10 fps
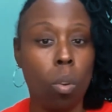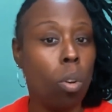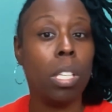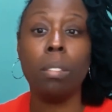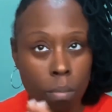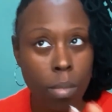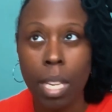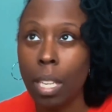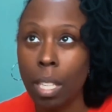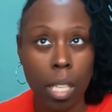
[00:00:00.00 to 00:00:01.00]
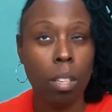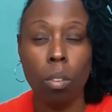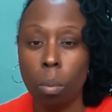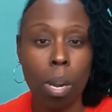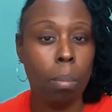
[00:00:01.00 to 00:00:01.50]
on a daily
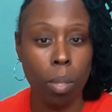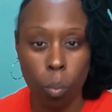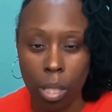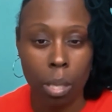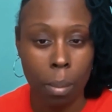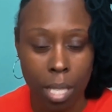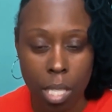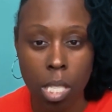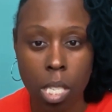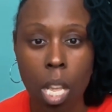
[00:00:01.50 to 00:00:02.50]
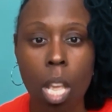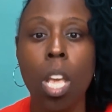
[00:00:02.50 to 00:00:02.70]
or probably weekly basis.